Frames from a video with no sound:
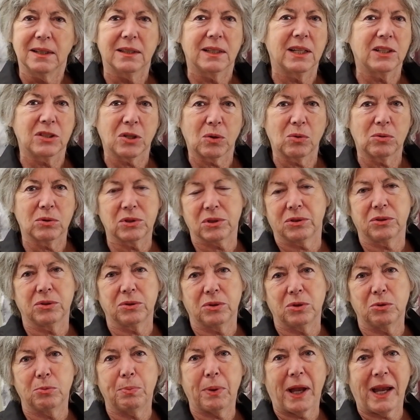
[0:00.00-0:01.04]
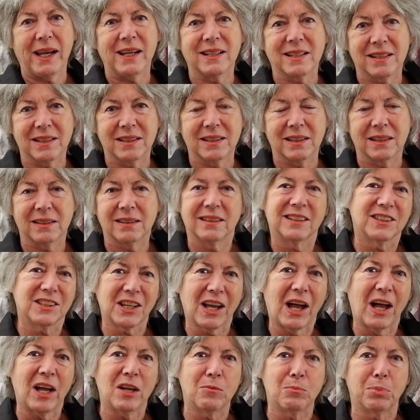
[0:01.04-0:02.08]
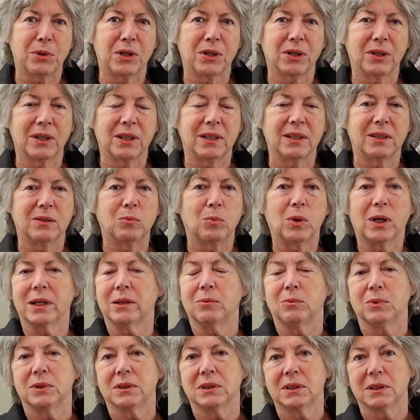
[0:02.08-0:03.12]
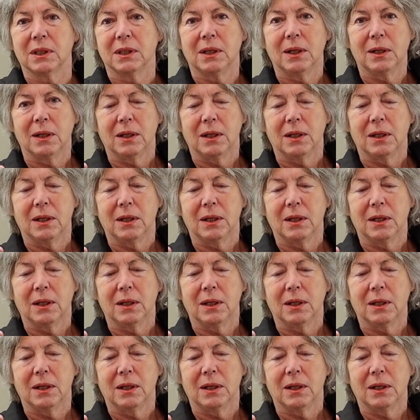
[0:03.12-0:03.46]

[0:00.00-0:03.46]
They told you who painted it, the time period, what it was,